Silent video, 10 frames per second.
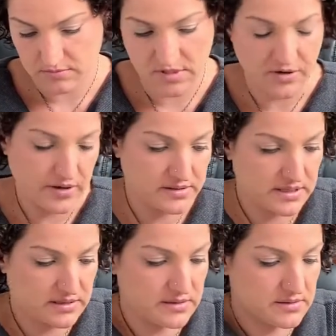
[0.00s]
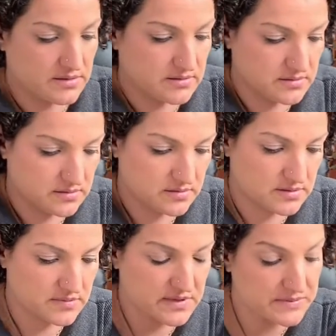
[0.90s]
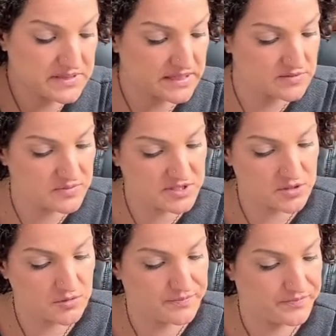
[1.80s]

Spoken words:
right, I'll take these 2. Sometimes it gives me 2.